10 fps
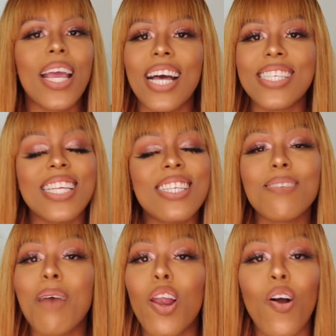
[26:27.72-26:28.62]
guys, this is
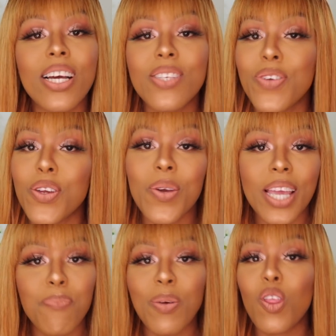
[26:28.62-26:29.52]
my longest video
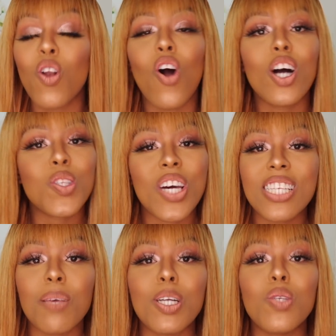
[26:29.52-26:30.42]
yet, but the last one
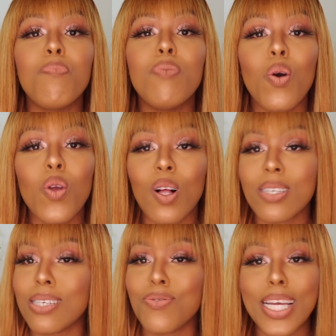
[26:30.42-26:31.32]
is about to blow
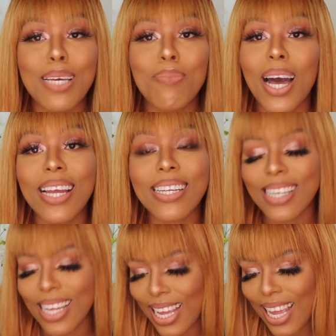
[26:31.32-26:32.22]
y'all's fucking mind.
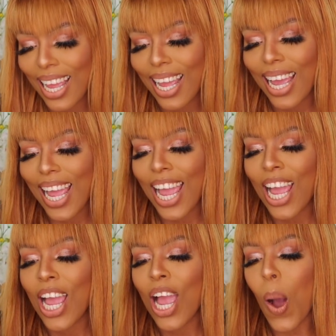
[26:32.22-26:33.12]

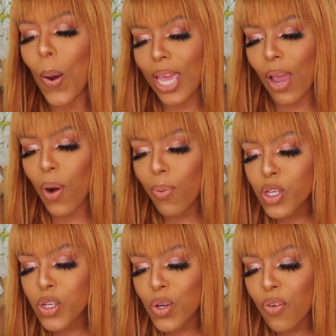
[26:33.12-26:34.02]
Okay, what would
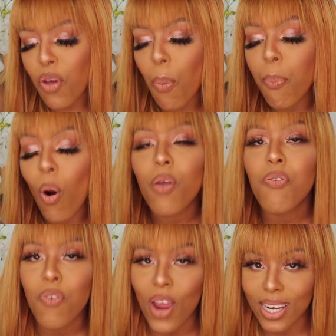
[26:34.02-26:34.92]
you do if your
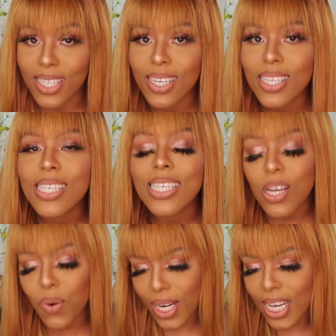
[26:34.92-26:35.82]
boyfriend
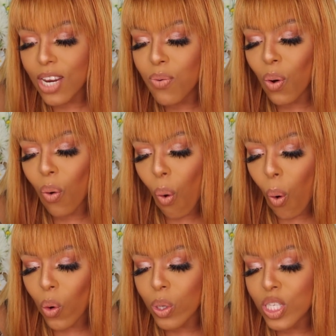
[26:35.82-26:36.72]
secretly
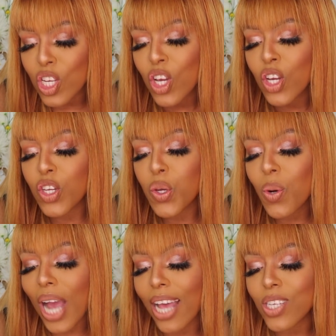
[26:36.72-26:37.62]
records you
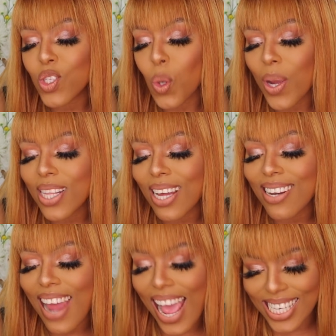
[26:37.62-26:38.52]
guys doing the
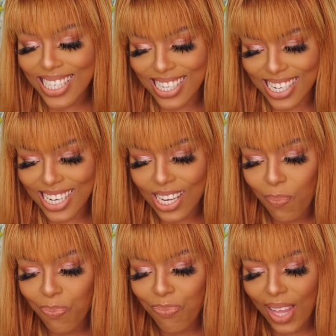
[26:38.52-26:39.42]
nasty
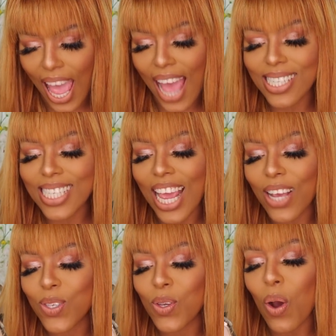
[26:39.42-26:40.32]
and
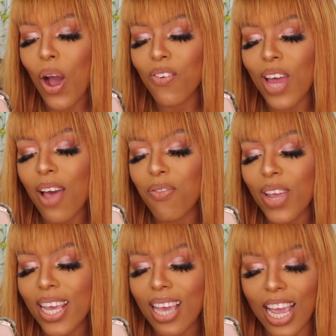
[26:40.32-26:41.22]
takes you on a
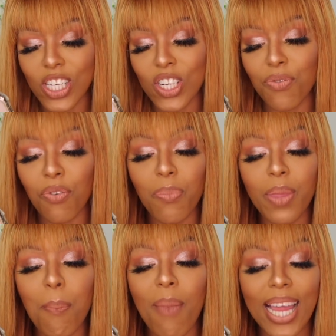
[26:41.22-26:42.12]
vacation from
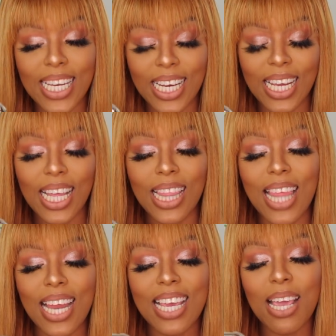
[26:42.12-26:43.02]
the money
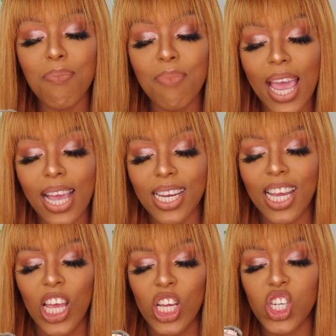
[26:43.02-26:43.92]
that he made
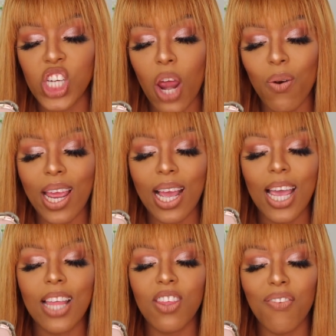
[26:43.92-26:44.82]

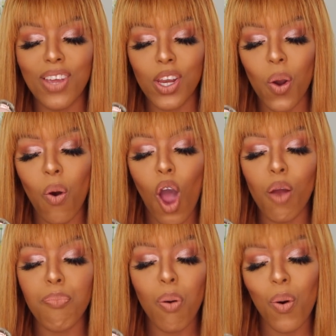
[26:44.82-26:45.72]
sharing the video
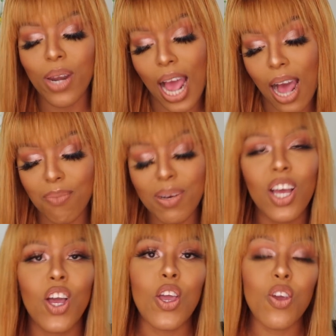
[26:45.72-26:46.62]
on Pornhub?
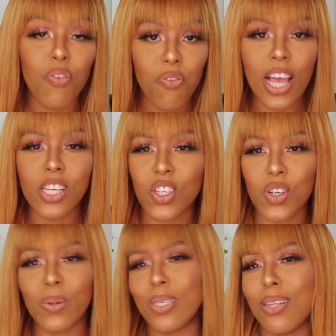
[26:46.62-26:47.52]
Your face
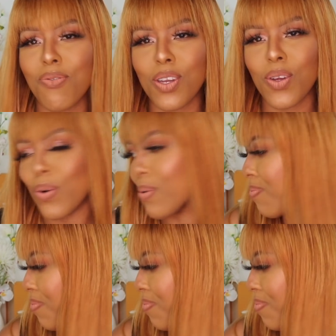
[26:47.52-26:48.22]
shows in the video.